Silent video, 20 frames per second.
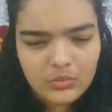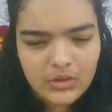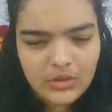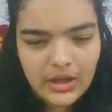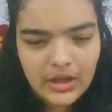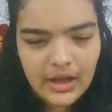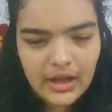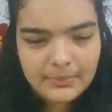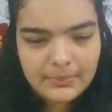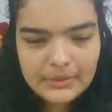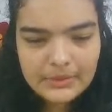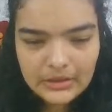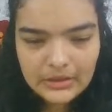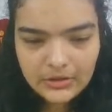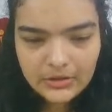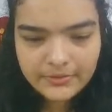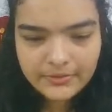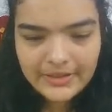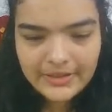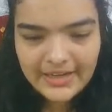I'm thinking
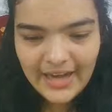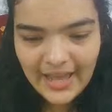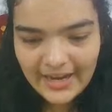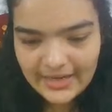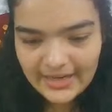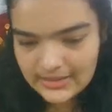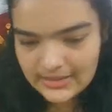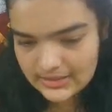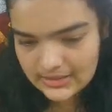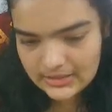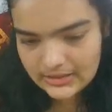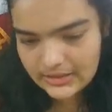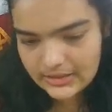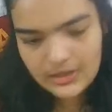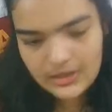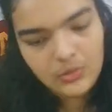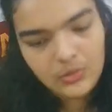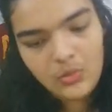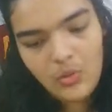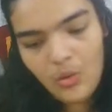of a light
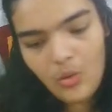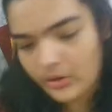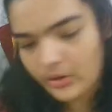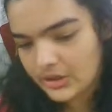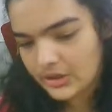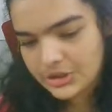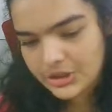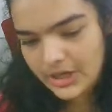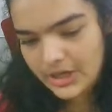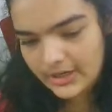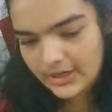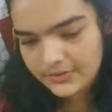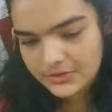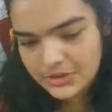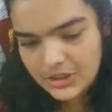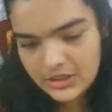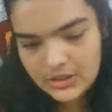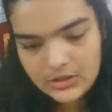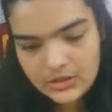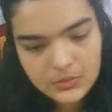yellow orange kind of
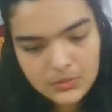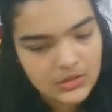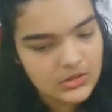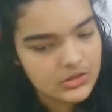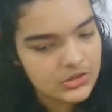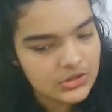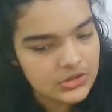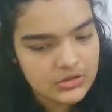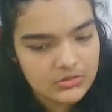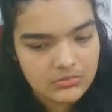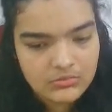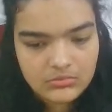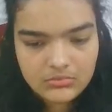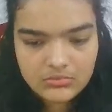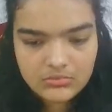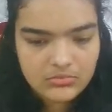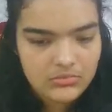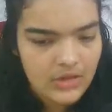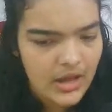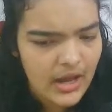shade. You can just
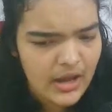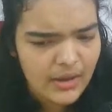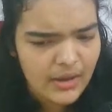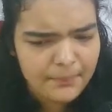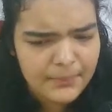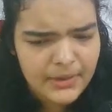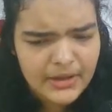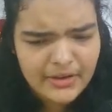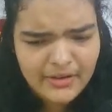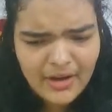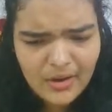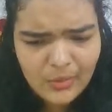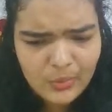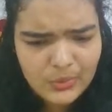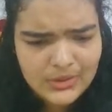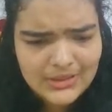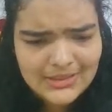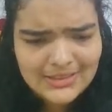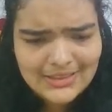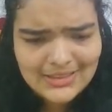play around
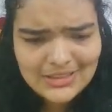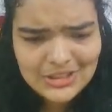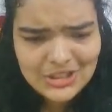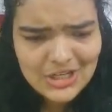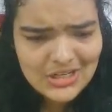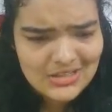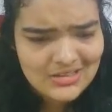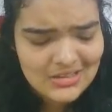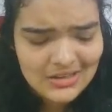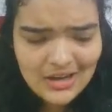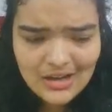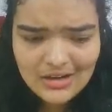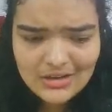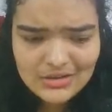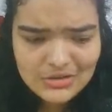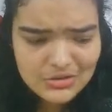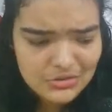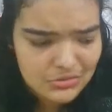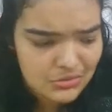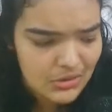with it, adjust the
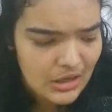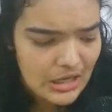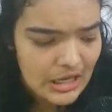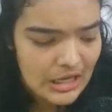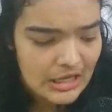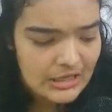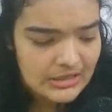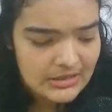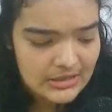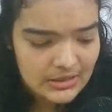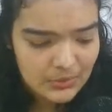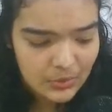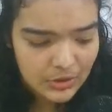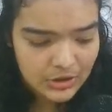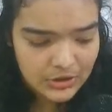colors to see what you